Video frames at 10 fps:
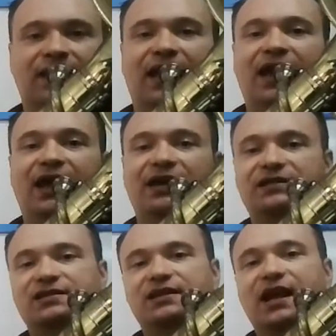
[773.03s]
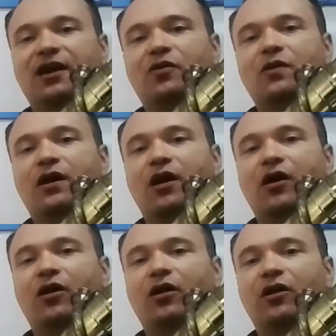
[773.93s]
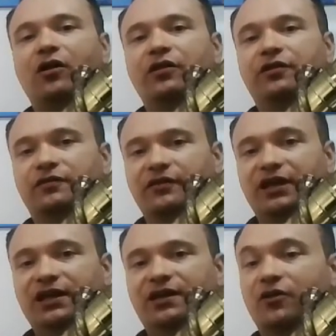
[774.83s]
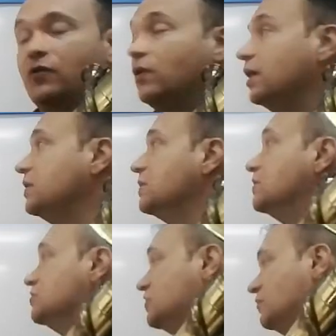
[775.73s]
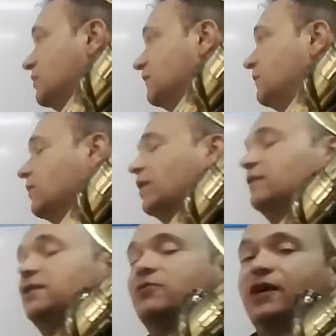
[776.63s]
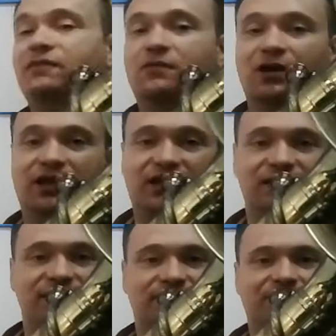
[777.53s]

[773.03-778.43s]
And now all 3, or 2 and 4 if you have 4 keys.